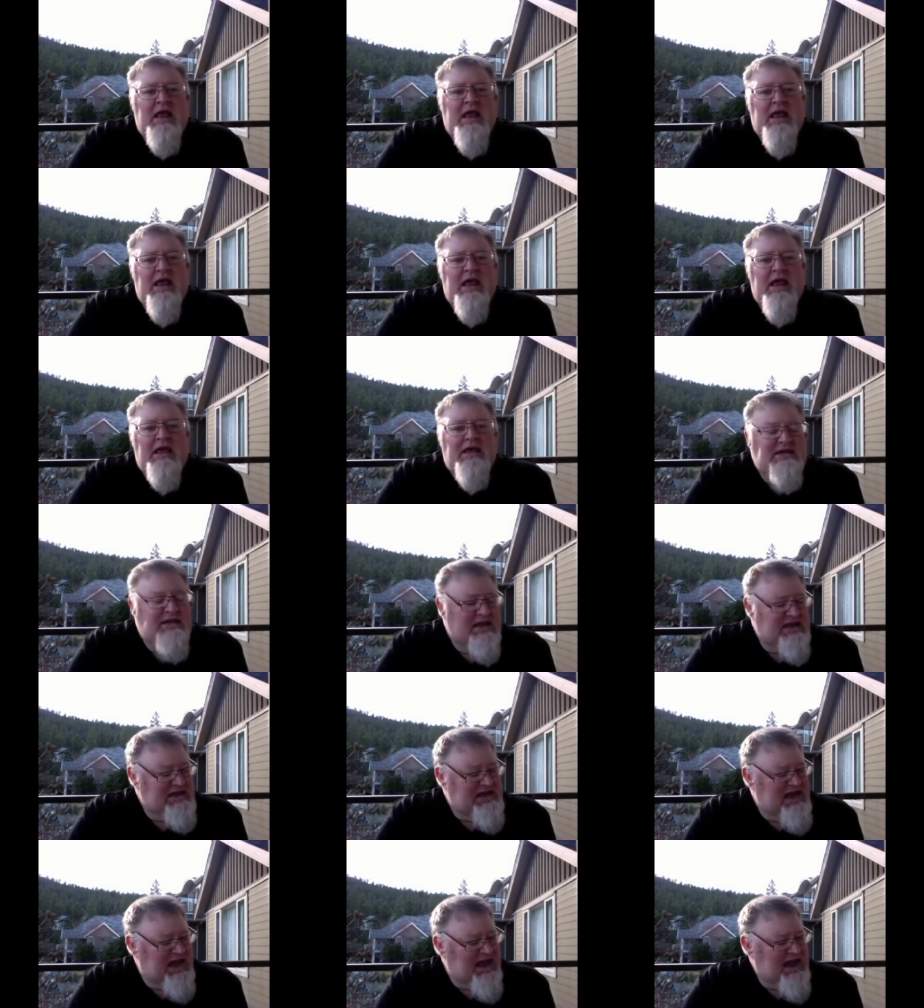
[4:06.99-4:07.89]
And
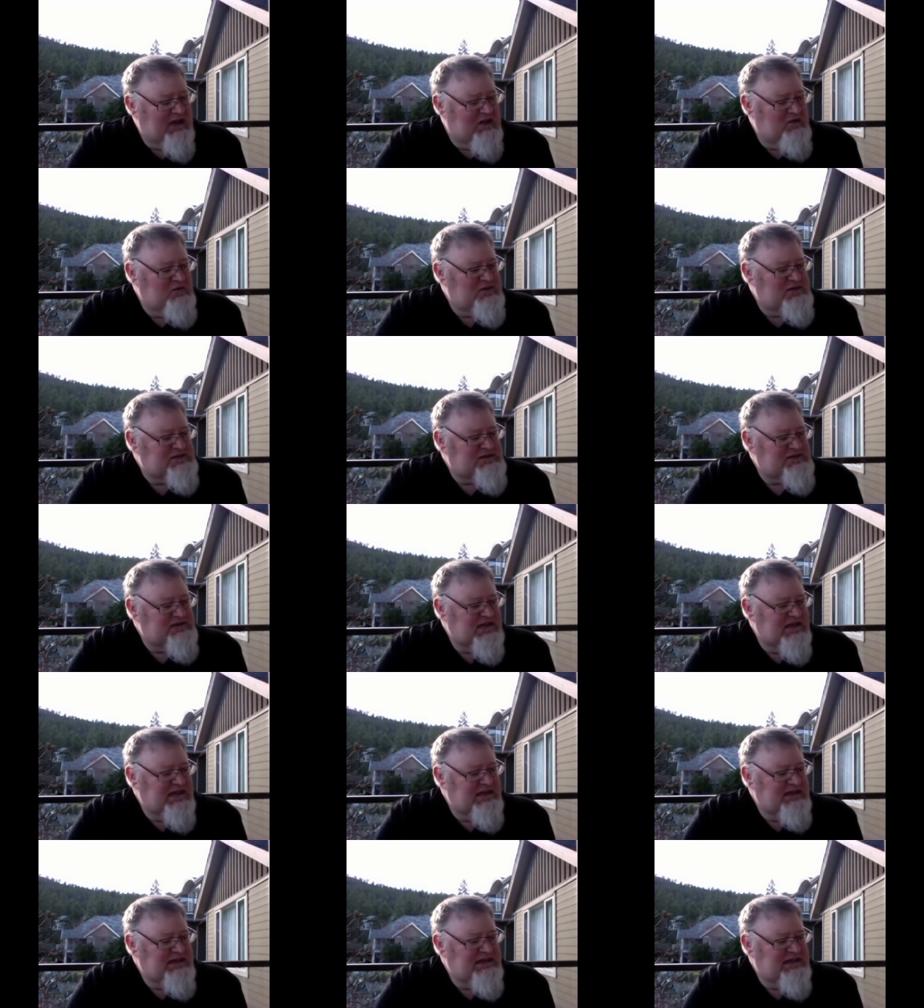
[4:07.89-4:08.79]
yet now it's
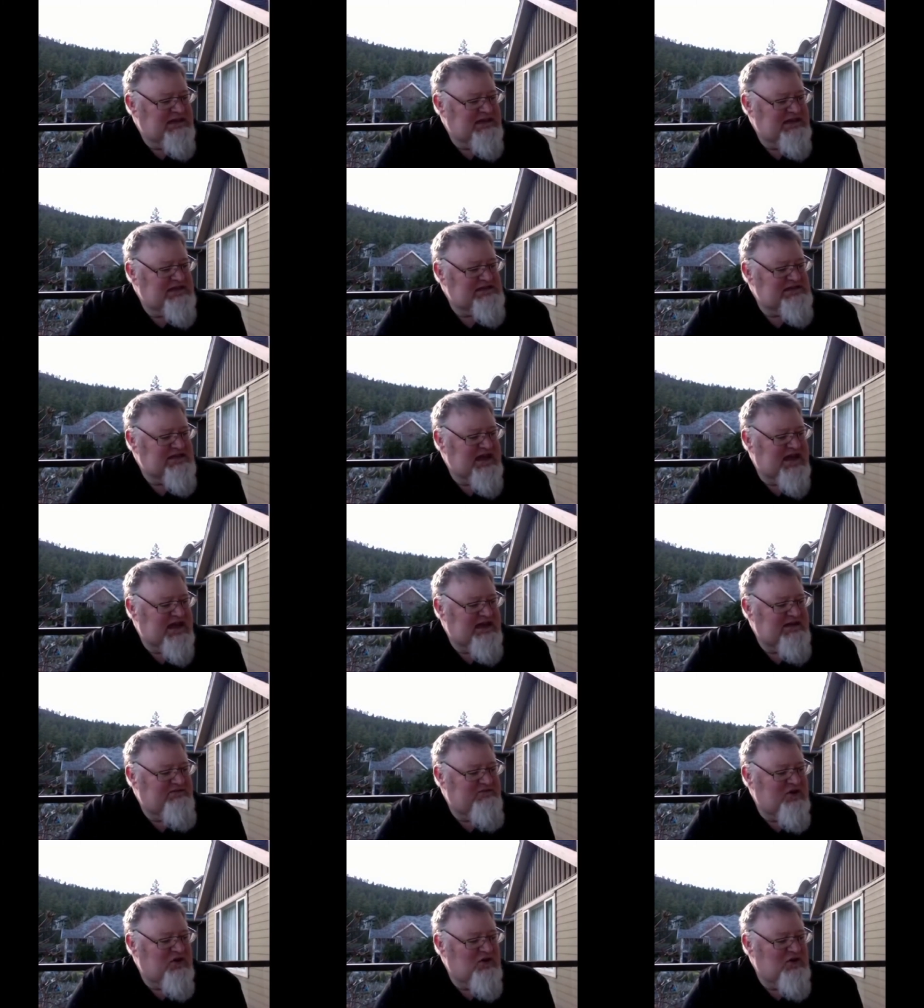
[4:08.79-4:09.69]
saying that he doesn't
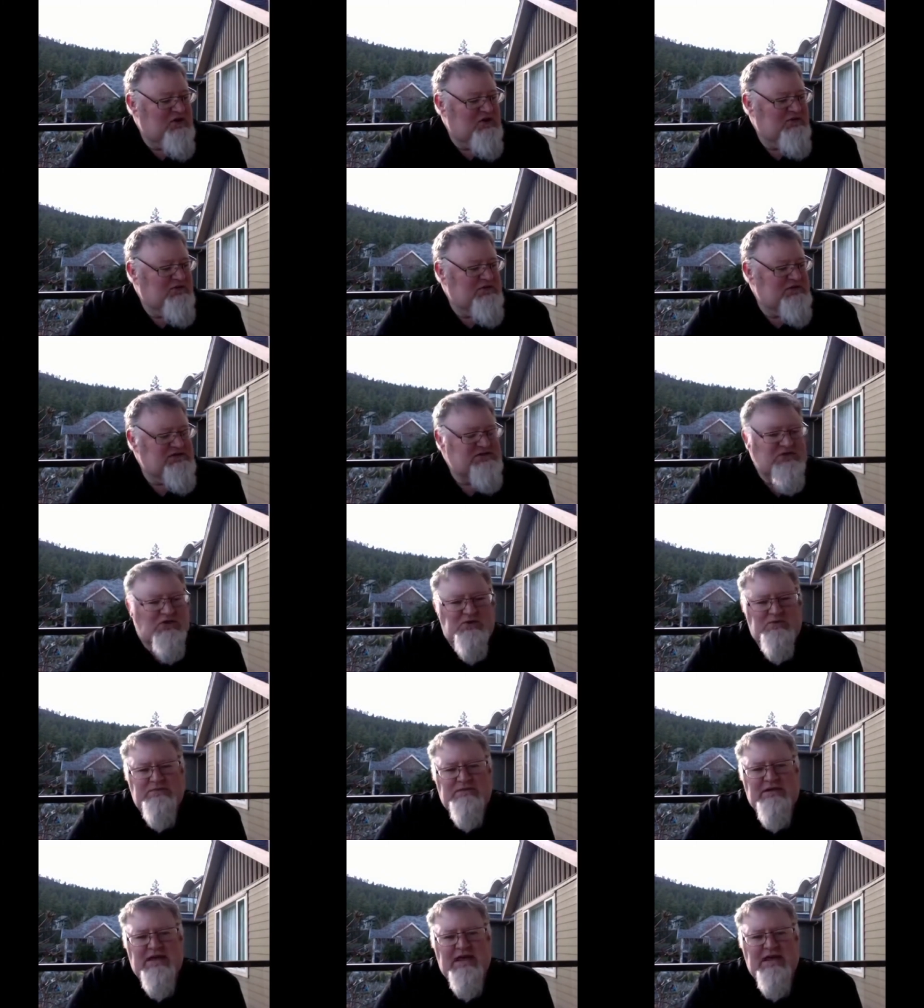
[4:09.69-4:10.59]
have honor in his
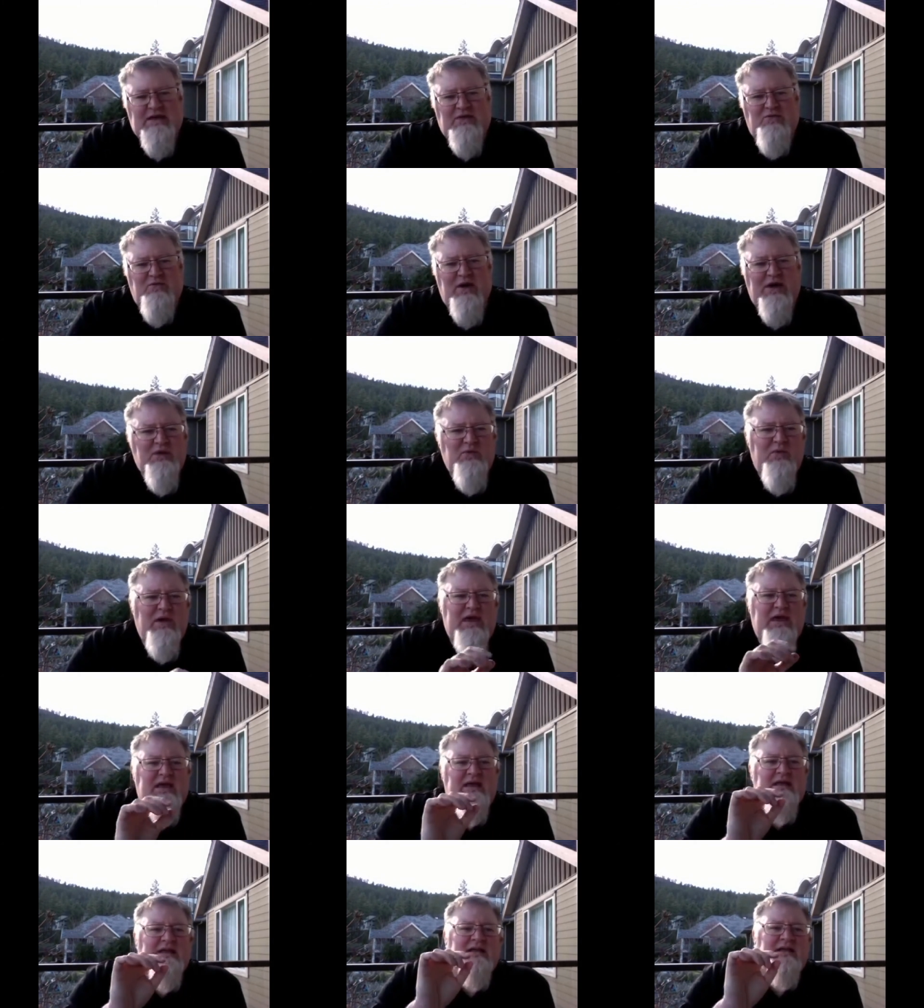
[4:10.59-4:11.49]
hometown. Right
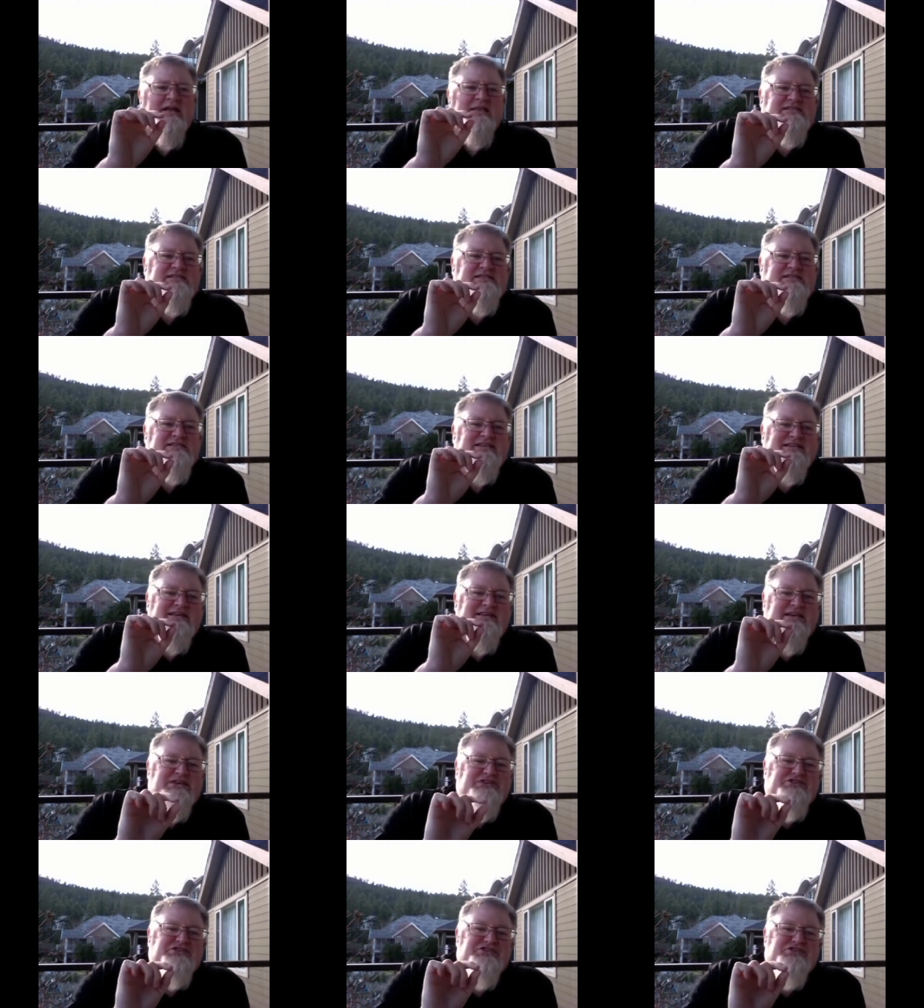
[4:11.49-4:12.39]
away, that's a
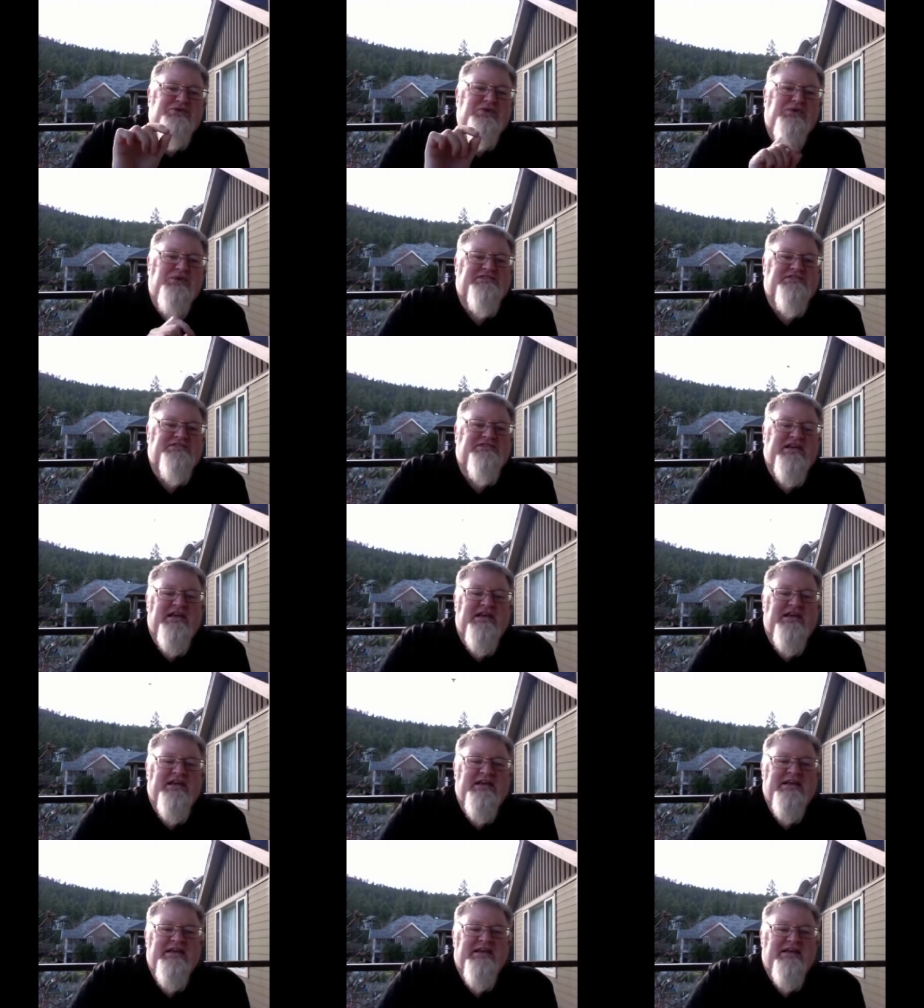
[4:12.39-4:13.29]
teaching tool to
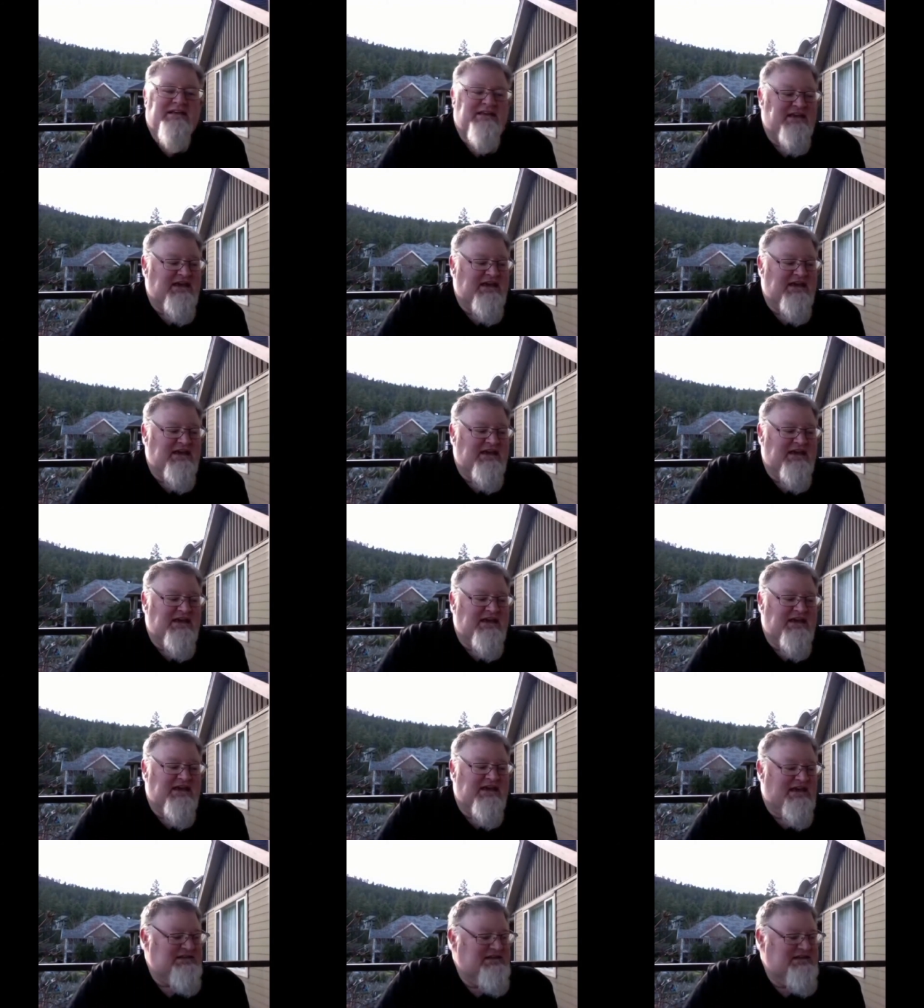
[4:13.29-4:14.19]
say that
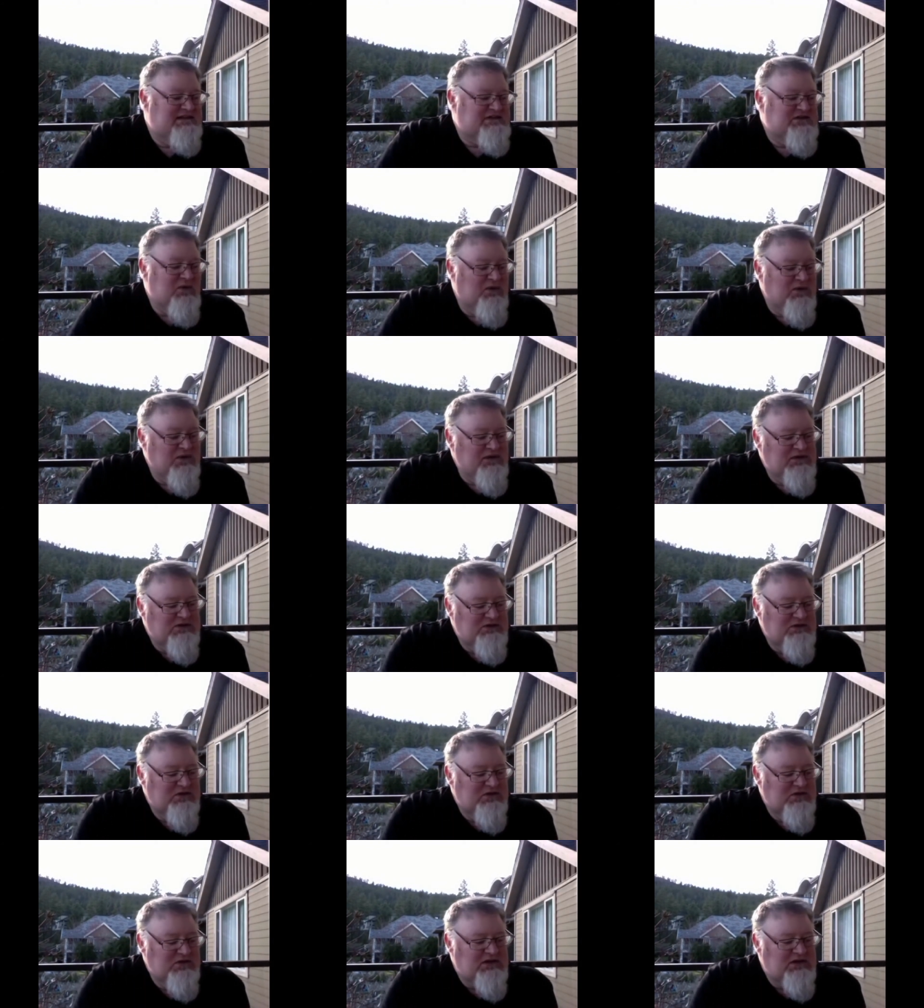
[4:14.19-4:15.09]
it's going to
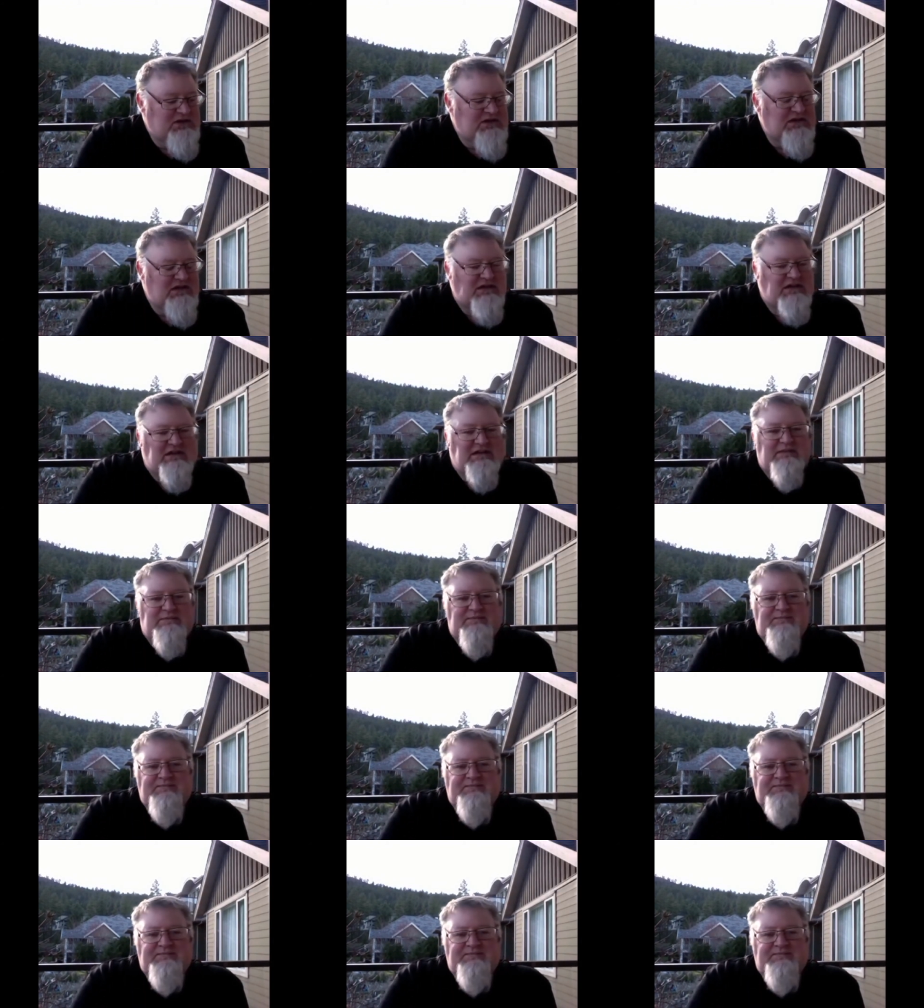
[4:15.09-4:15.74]
look uh,